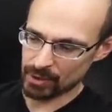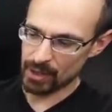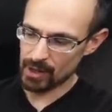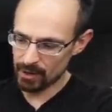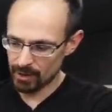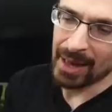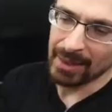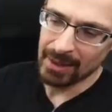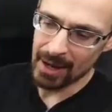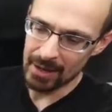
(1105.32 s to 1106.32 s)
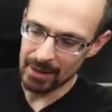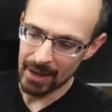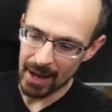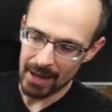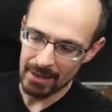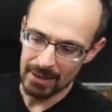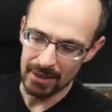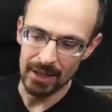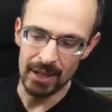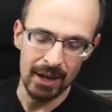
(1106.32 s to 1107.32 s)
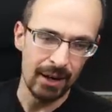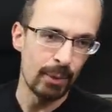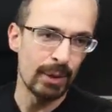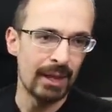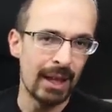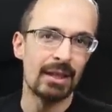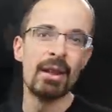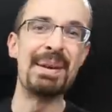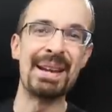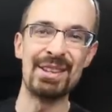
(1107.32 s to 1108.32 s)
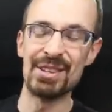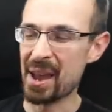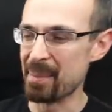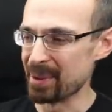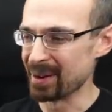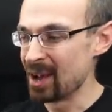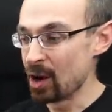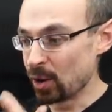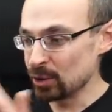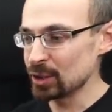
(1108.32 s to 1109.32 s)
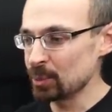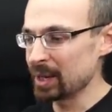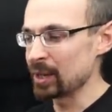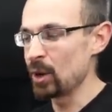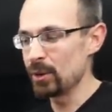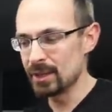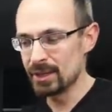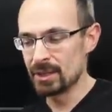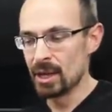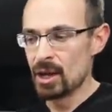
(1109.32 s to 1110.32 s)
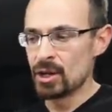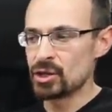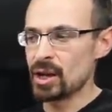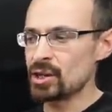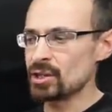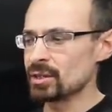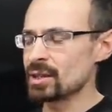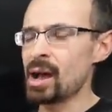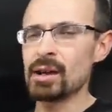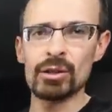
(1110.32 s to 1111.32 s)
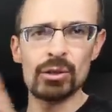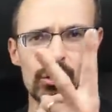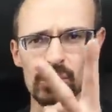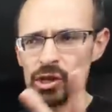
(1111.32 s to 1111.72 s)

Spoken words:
here, and then it ends here with that big chamber. Also, what I noticed, she actually dug two